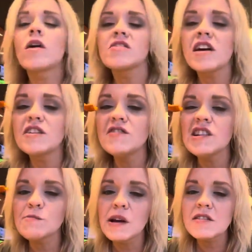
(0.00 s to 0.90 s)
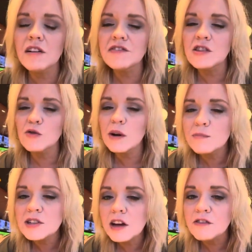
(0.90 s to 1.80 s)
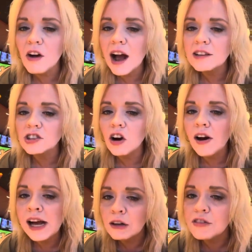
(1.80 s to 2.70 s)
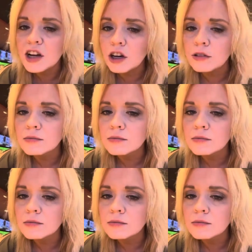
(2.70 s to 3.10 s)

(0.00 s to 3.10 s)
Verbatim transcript: because I convinced myself that sweet potato fries are healthier.